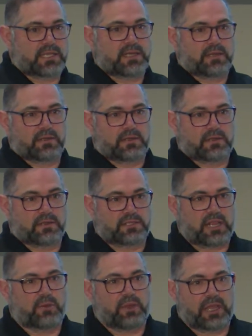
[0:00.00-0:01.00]
it so
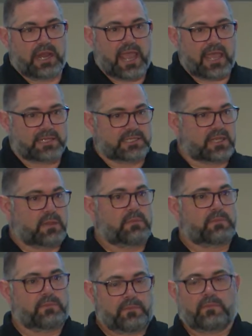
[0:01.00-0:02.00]
that we can add
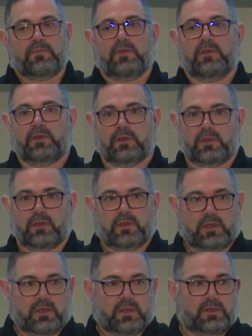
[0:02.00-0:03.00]
some
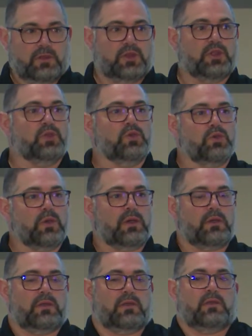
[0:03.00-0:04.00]
new
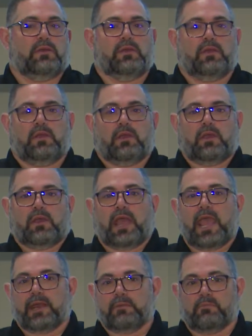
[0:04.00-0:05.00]

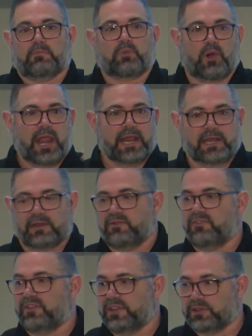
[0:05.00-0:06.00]
and branded
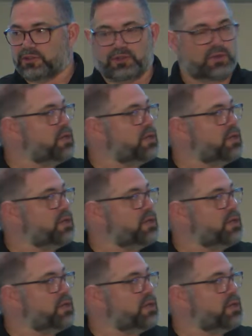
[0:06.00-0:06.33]
feel to